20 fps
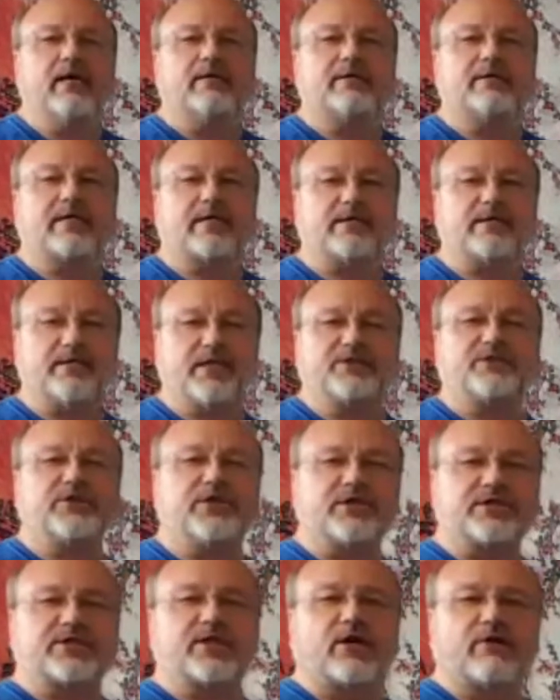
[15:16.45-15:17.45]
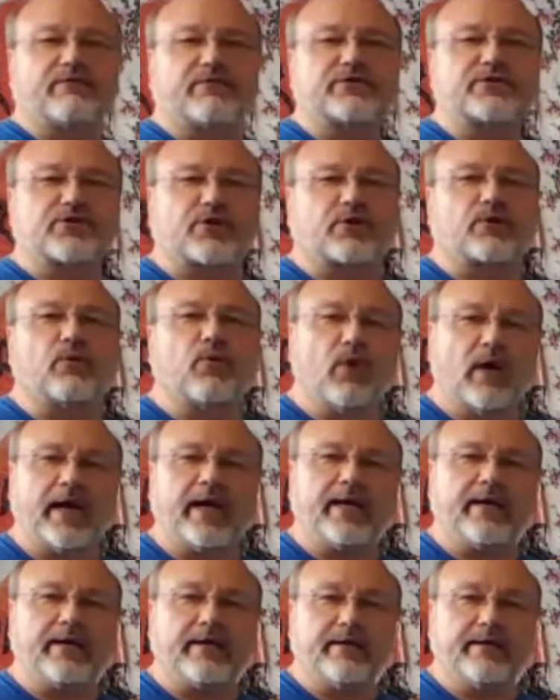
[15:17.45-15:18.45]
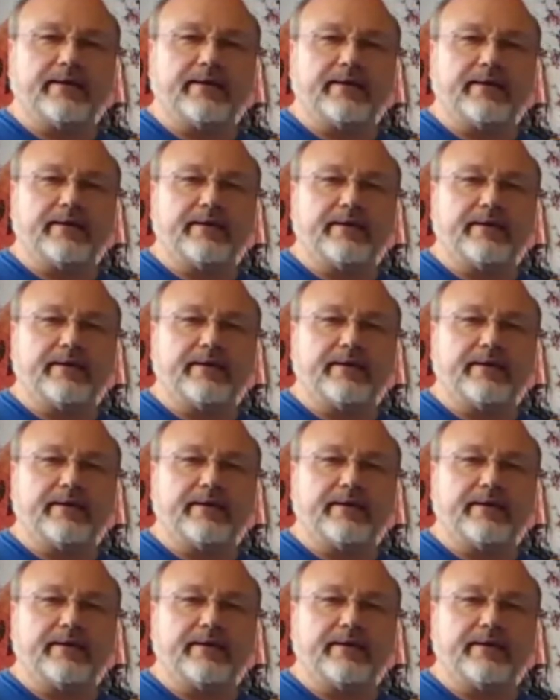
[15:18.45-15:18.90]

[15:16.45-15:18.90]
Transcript: to condition itself a certain way